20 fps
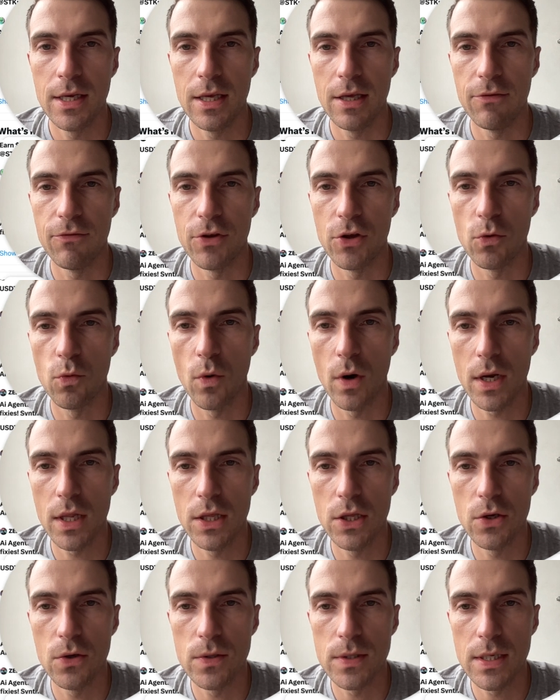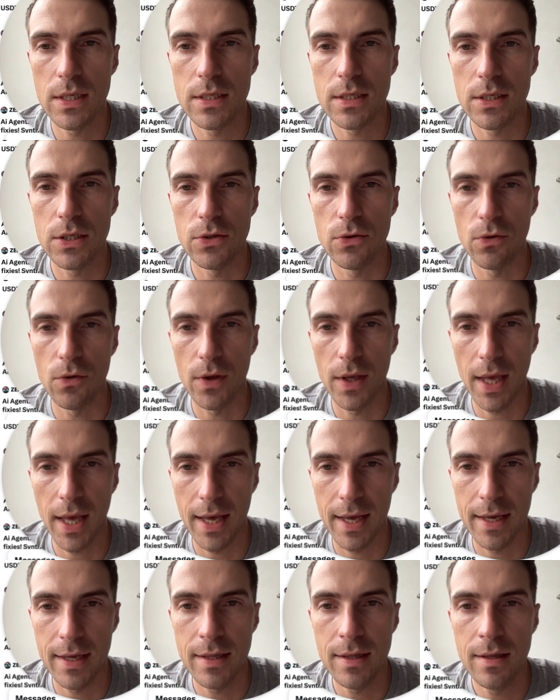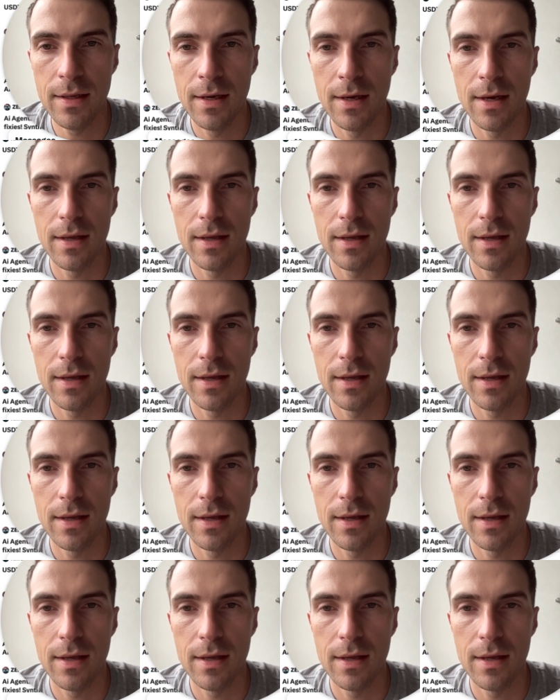If you want to use it, you can.